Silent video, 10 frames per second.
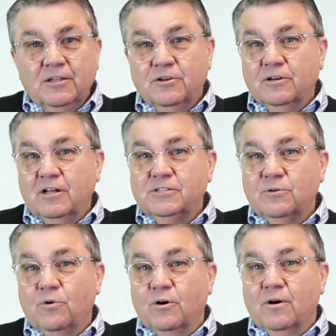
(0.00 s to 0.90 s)
You can
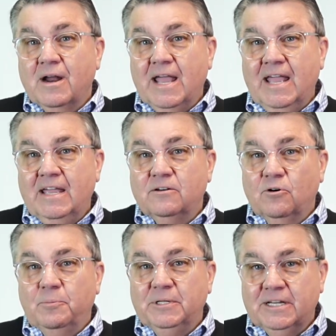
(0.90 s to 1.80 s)
also order 8
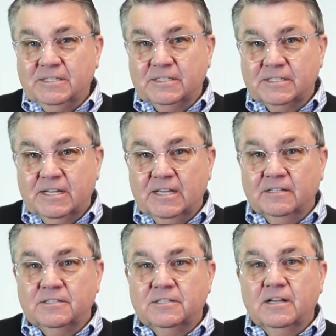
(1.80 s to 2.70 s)
opalescence
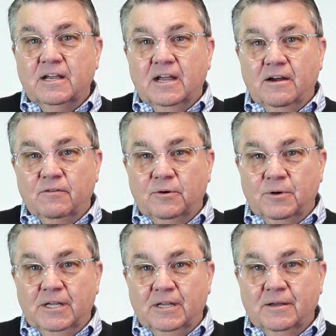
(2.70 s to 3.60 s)
kits every
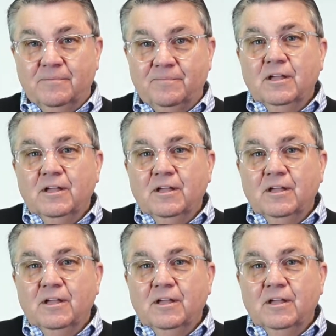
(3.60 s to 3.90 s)
week.